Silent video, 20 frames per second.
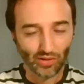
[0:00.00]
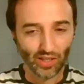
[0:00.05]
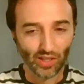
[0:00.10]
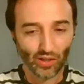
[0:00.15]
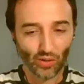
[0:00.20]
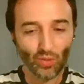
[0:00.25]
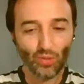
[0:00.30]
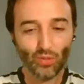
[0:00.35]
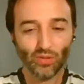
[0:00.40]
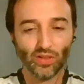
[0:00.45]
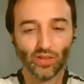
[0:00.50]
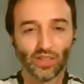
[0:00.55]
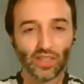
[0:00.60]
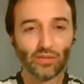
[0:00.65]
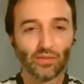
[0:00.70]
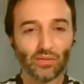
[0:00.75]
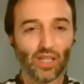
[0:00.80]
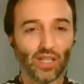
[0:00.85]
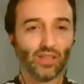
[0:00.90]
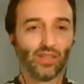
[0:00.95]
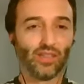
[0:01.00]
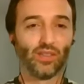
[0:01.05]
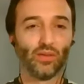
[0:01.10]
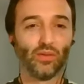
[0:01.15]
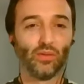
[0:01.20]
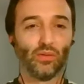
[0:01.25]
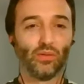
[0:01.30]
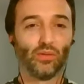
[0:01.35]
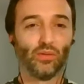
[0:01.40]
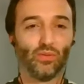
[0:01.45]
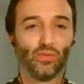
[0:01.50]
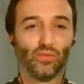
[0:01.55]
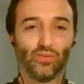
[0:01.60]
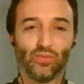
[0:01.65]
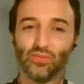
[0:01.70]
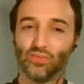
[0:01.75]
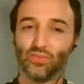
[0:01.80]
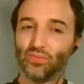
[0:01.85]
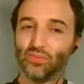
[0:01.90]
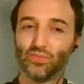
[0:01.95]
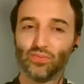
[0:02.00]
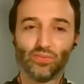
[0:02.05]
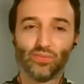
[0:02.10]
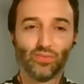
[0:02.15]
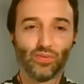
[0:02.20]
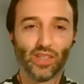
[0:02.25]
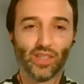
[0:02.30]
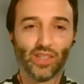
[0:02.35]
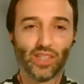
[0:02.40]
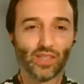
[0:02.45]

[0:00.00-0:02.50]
The cold sometimes, so it